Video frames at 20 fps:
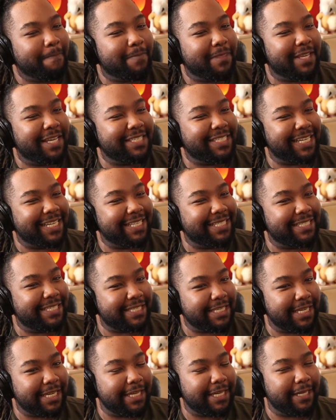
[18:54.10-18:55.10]
because I can
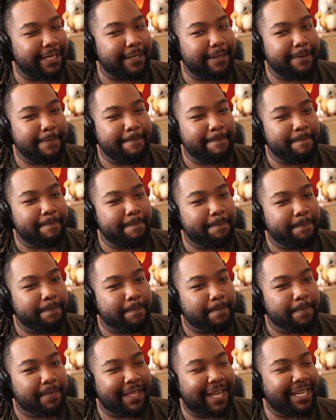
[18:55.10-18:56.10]
see
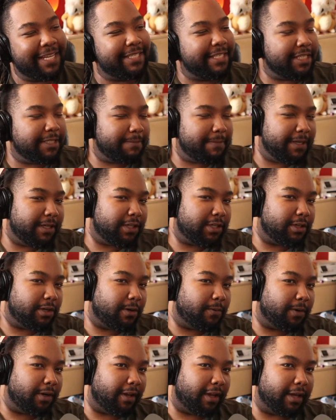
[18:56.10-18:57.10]
this being a show
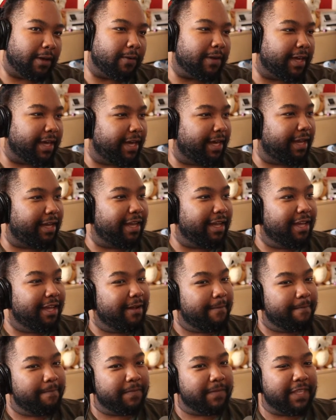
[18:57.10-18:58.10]
where you're like, okay,
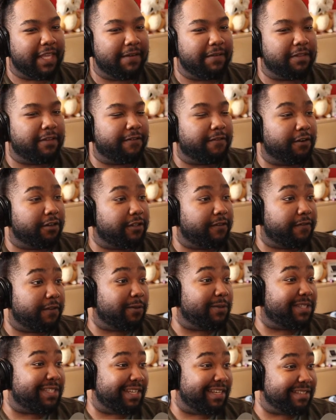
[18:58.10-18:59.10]
give it the first few
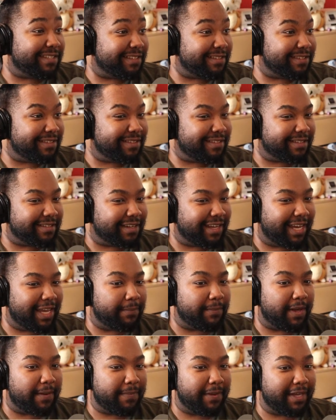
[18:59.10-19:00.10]
seasons and
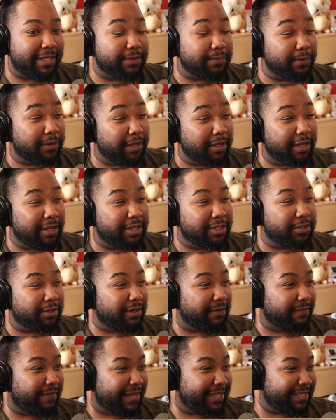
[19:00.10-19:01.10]
maybe it gets really good because you're
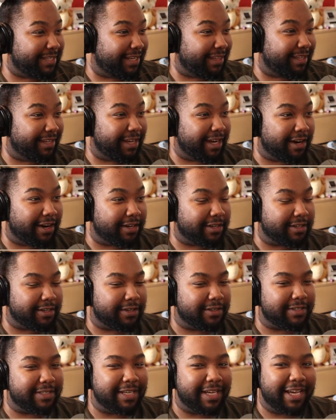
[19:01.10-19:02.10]
invested in the
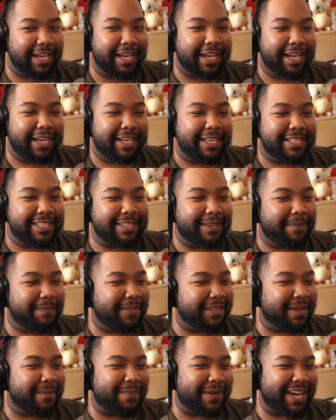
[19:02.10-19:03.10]
characters.
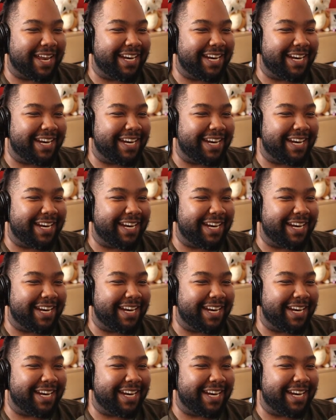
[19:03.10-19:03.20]
Something about